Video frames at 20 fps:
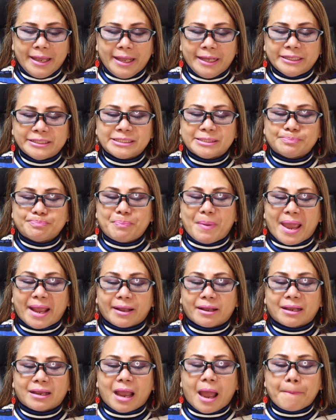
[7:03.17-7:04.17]

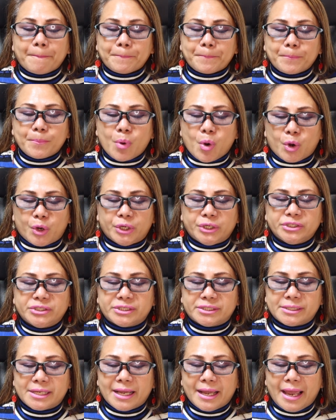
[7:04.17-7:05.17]
Inspect
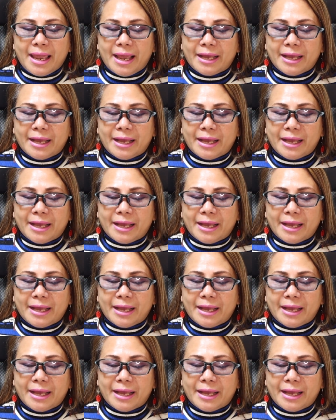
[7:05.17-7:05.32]
cupboards